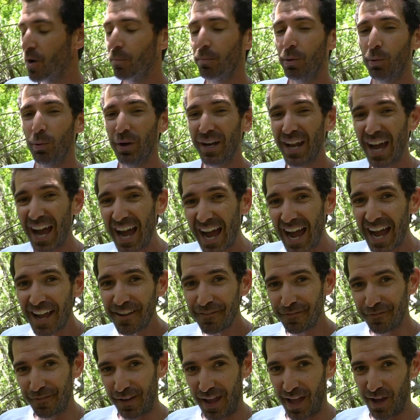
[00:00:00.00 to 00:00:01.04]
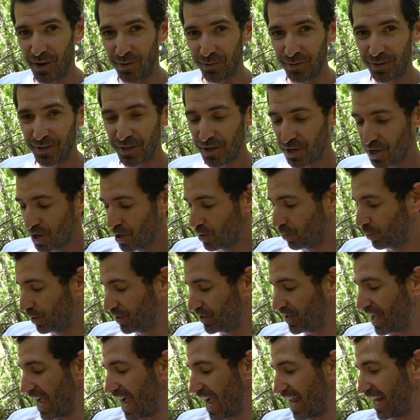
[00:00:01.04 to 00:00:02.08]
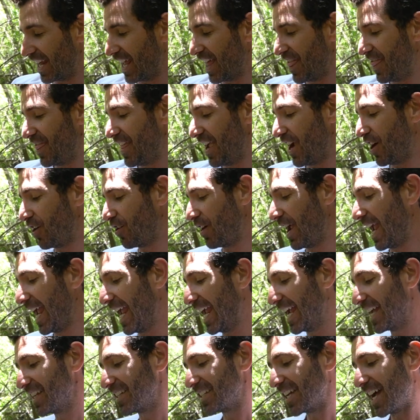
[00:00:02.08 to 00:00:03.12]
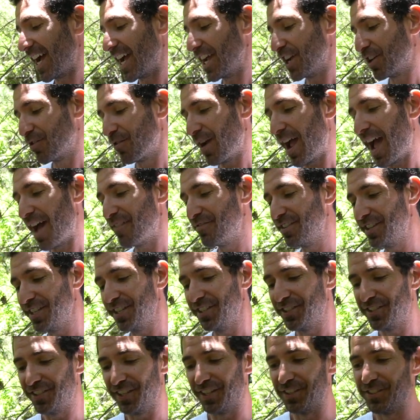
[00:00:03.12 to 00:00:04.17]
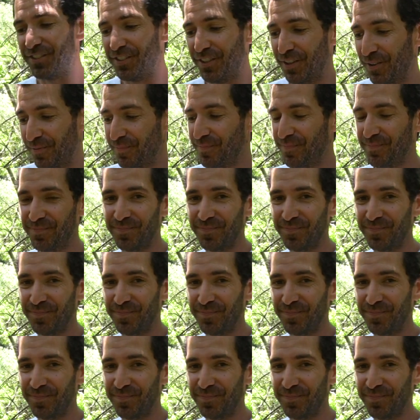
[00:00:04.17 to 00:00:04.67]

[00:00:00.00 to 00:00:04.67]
But what I found was that their anti-gravity system,